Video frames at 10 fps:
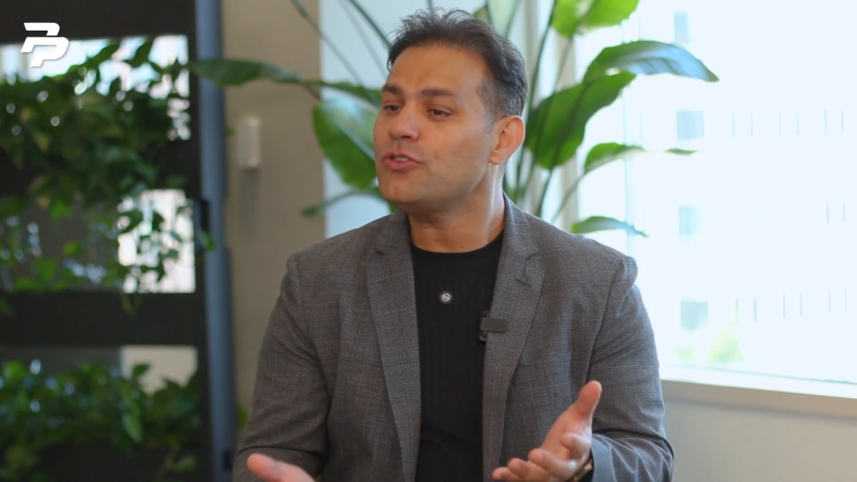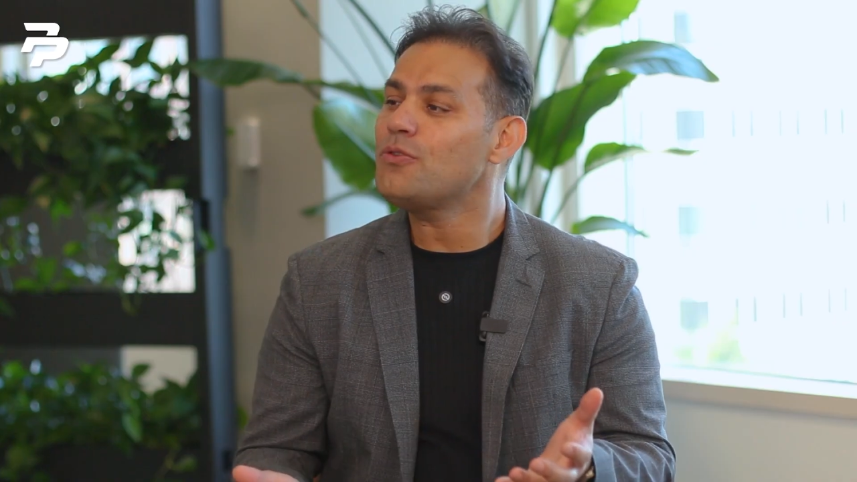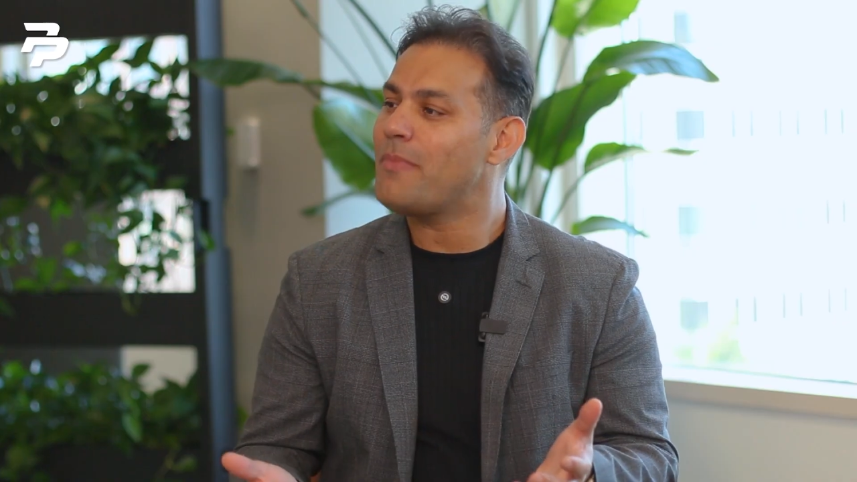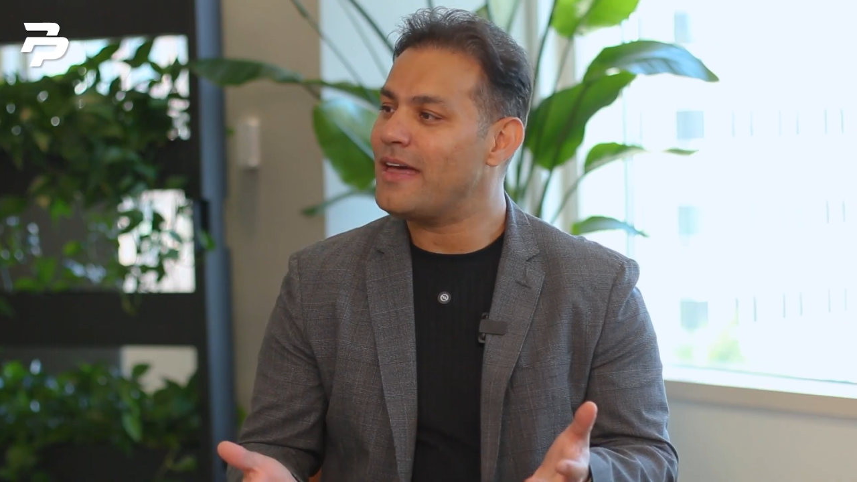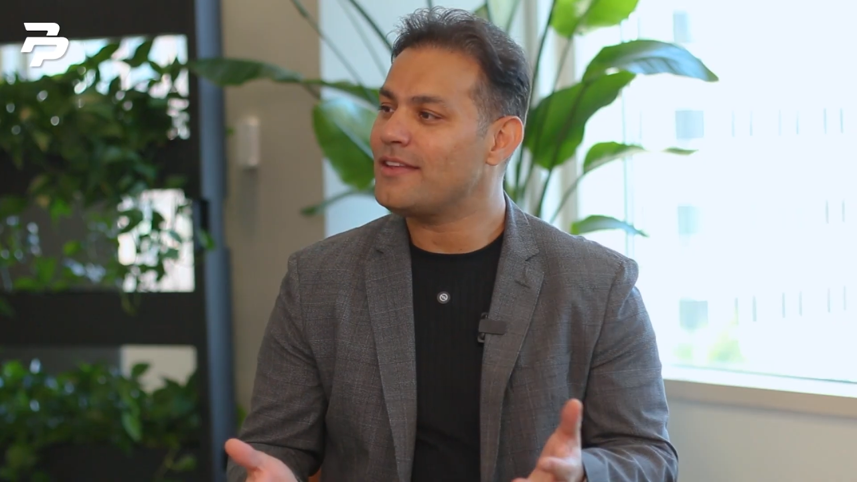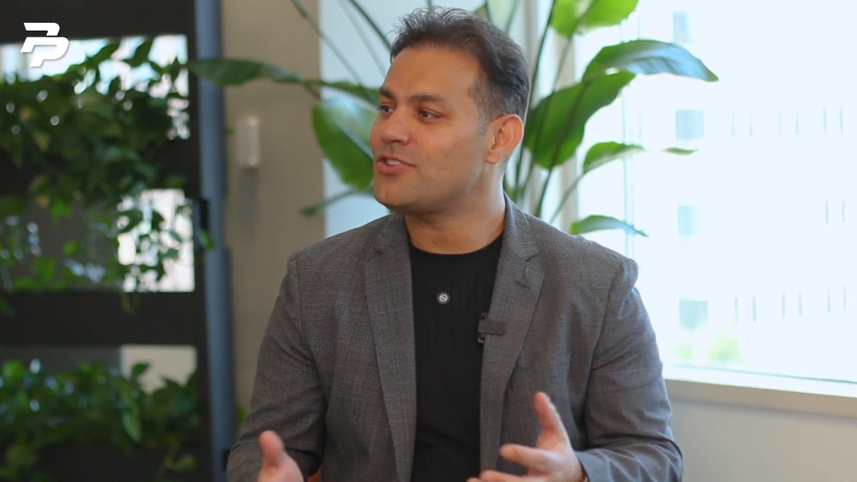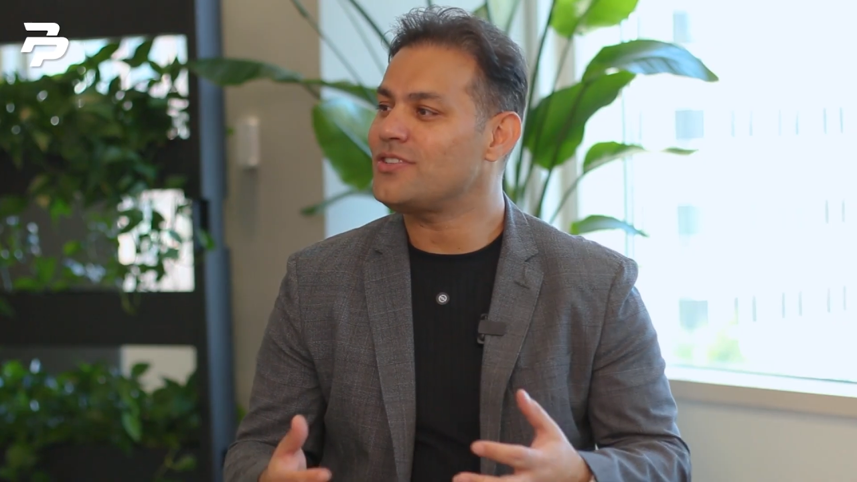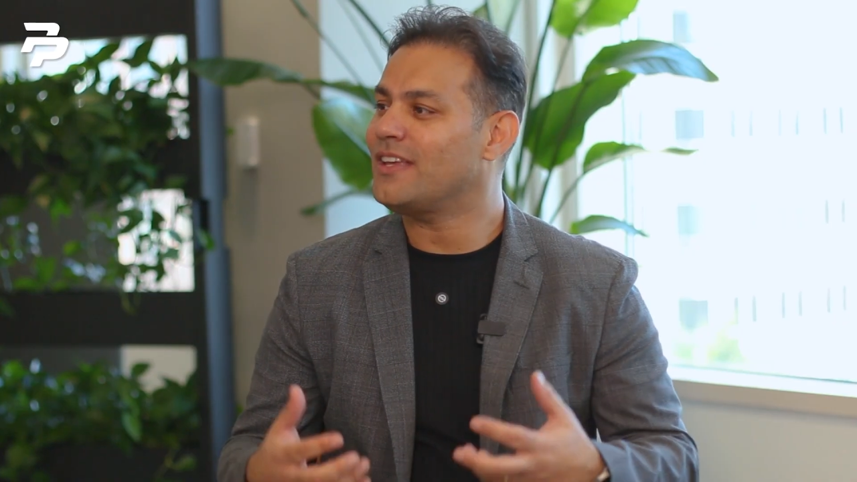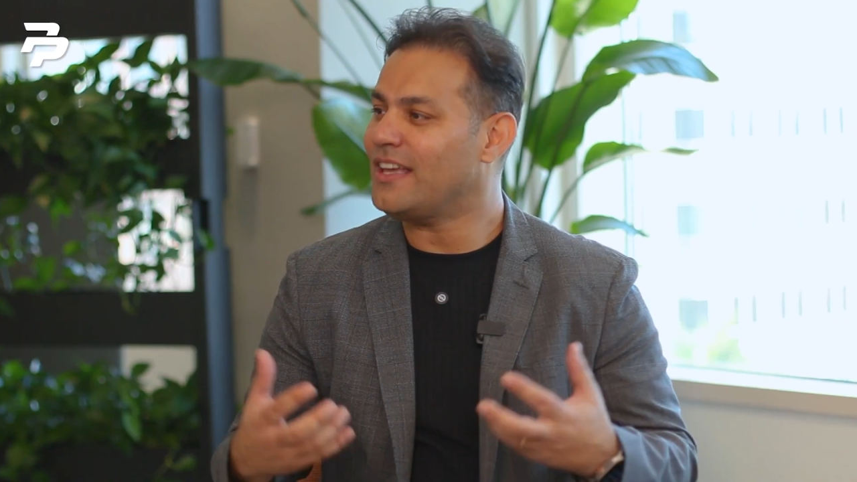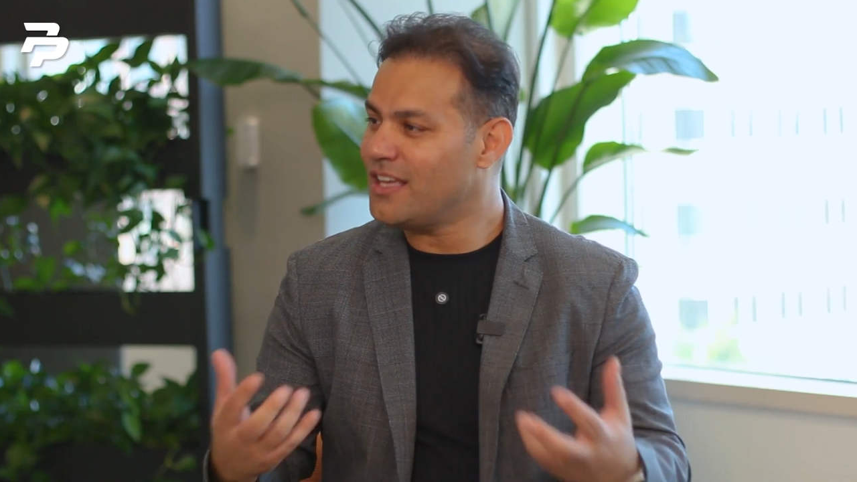do you
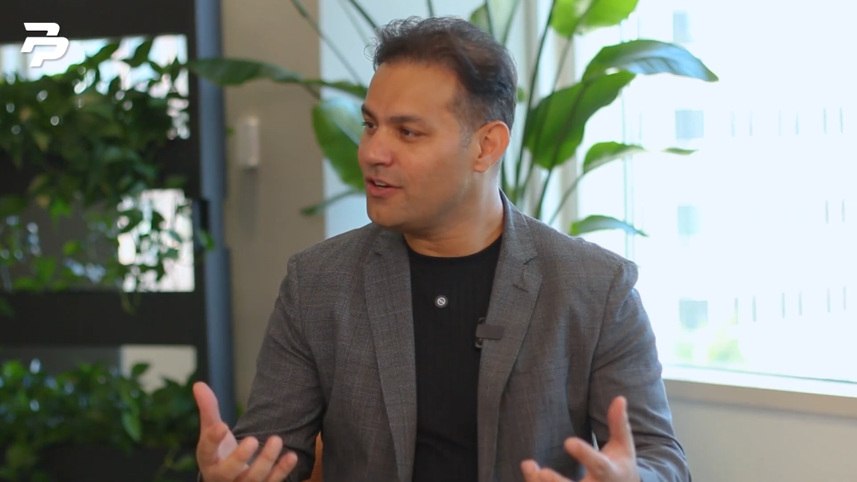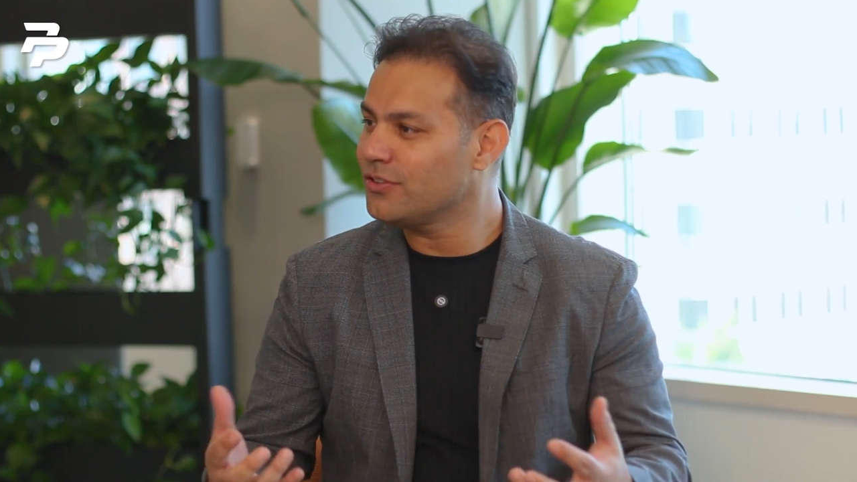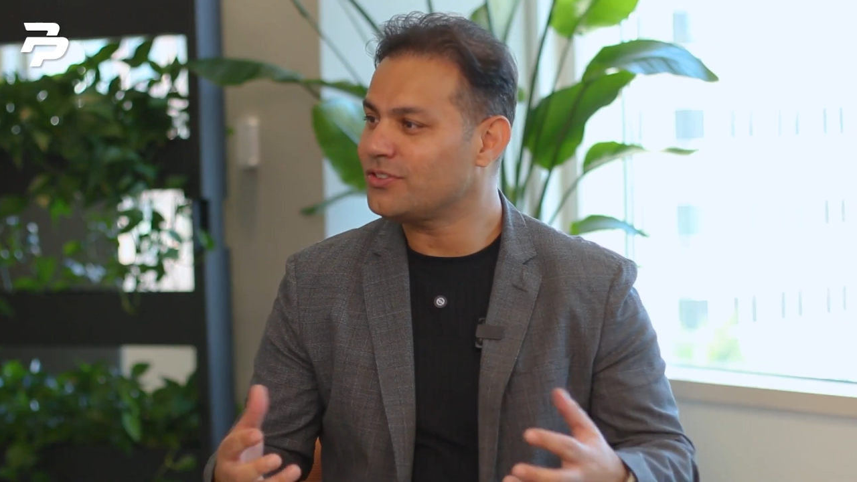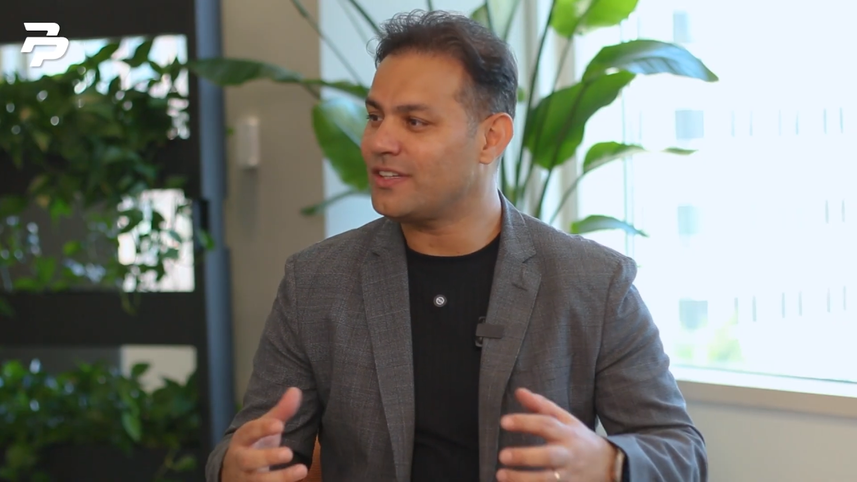manage the egos